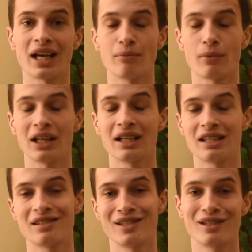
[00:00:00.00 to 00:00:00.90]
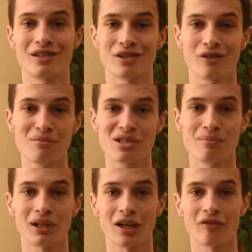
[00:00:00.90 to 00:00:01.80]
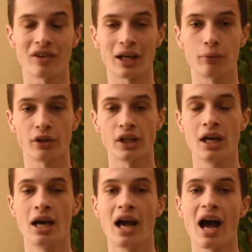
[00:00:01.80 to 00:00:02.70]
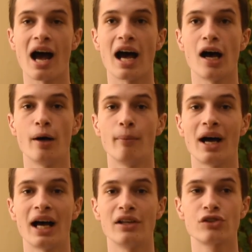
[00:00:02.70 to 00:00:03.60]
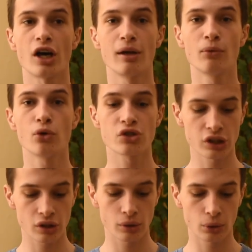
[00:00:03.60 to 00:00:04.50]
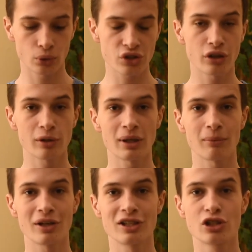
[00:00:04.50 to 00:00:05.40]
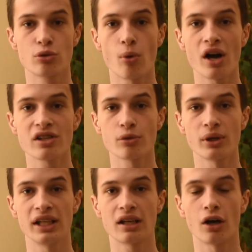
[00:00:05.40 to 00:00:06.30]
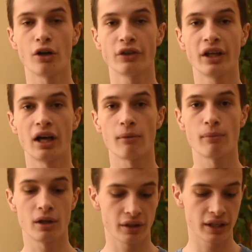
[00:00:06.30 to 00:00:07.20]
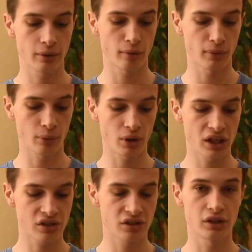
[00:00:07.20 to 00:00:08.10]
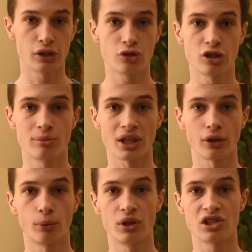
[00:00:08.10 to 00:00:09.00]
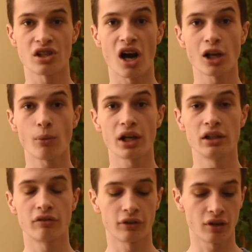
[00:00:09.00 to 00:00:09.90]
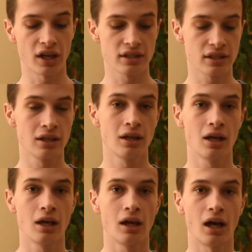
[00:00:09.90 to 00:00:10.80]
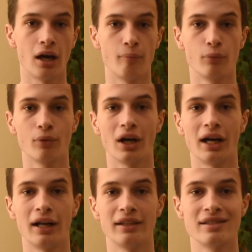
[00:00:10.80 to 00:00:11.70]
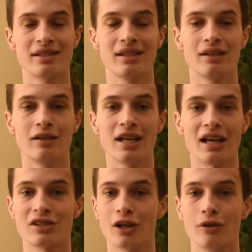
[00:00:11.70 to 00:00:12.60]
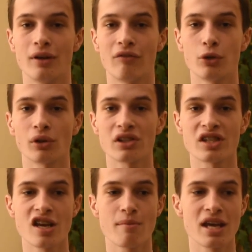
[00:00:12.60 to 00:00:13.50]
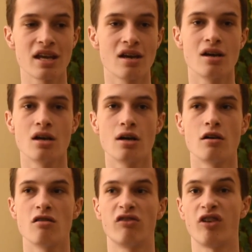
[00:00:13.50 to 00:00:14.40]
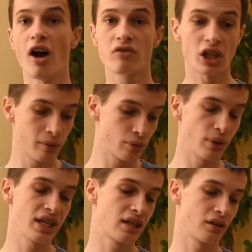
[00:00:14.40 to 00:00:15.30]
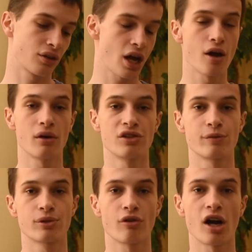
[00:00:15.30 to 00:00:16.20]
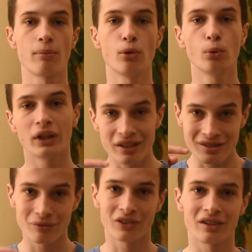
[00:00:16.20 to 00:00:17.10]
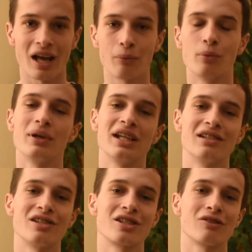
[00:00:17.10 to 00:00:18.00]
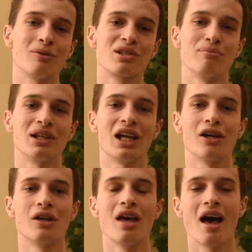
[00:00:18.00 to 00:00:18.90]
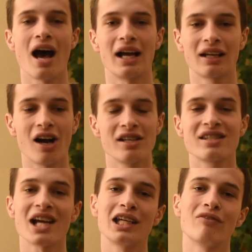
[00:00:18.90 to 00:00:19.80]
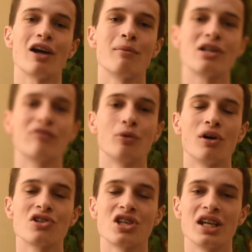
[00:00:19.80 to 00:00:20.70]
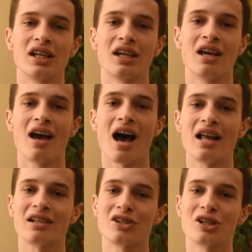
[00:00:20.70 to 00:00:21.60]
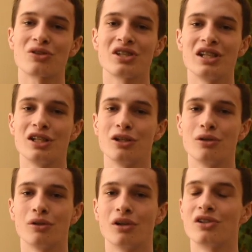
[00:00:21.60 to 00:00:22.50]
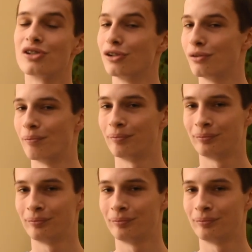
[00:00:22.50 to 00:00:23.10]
Again, my link is in the description below for that one. And I'm also going to be uploading twice a week on my works YouTube channel, which is Isle of Wight Youth for Christ. And yeah, so if you want to see me 5 times a week, go and subscribe. All links for that will be in the description below. And guys, thank you very much for watching, and I shall see you soon.